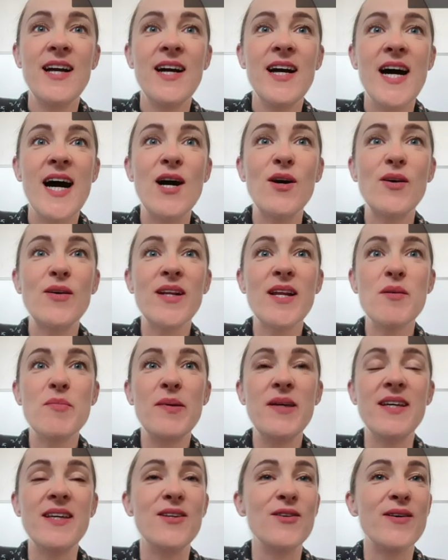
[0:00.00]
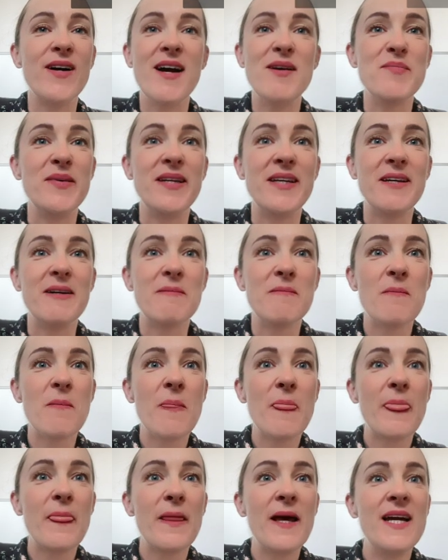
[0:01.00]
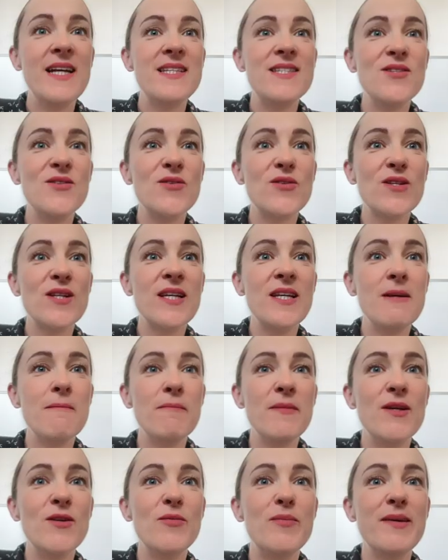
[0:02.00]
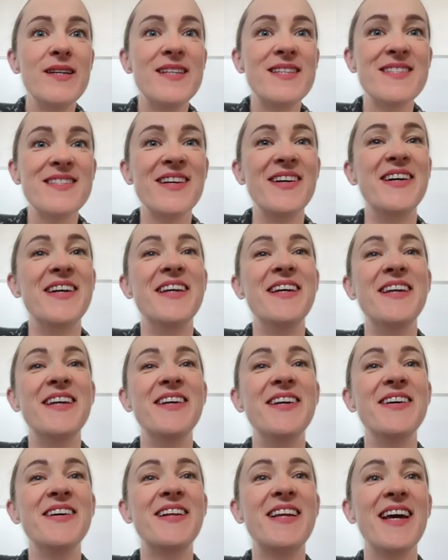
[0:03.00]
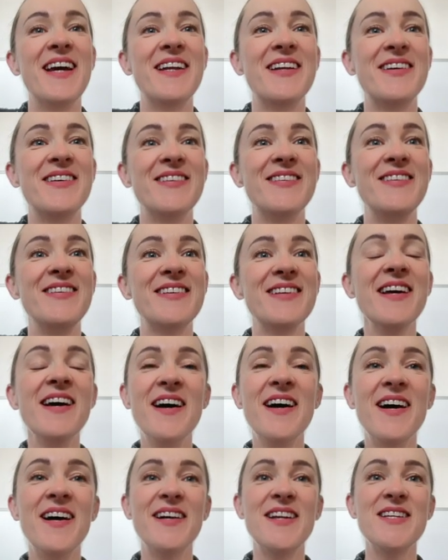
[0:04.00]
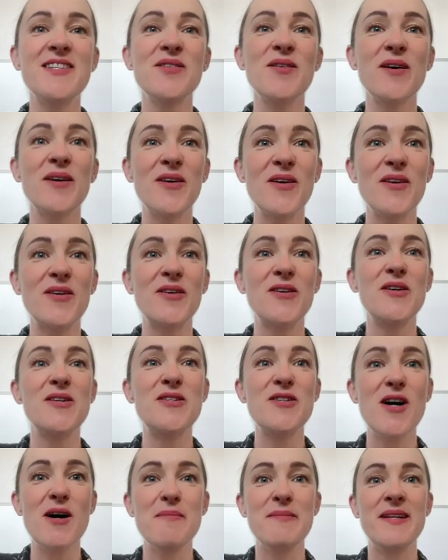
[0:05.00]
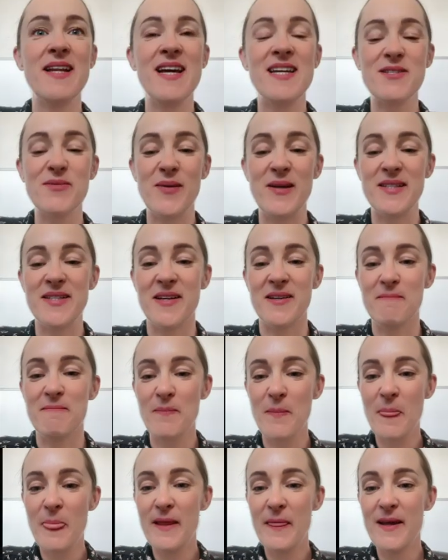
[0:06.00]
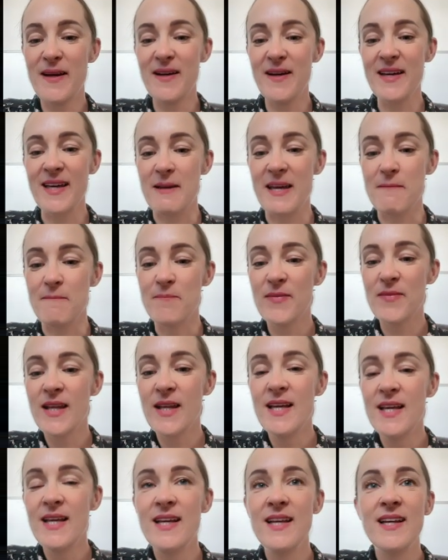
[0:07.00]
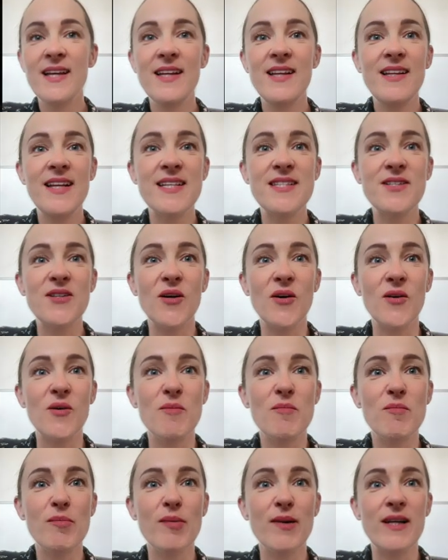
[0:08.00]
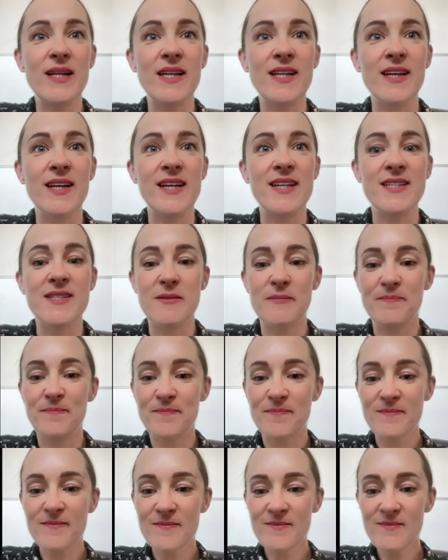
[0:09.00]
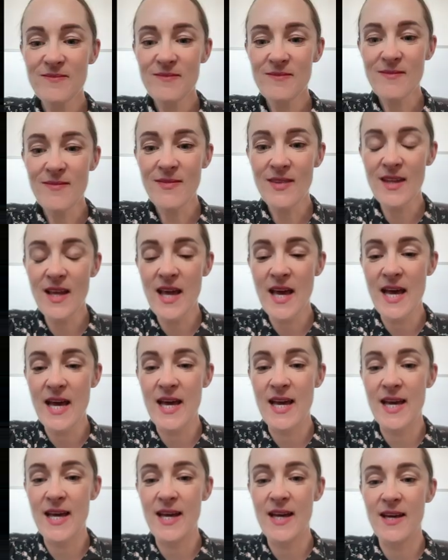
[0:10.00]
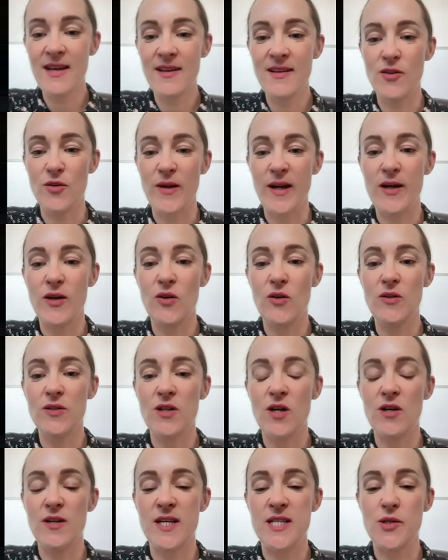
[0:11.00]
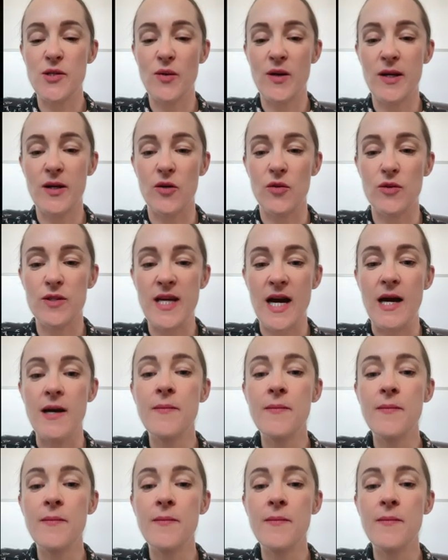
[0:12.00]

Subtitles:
How can I peek? You can't peek. It's usually me who peeks. You get cold. Unless you wear a coat. Good job, Ines. Well done. Okay. Let's go. Brilliant, guys. You get cold unless you wear a coat. Yeah.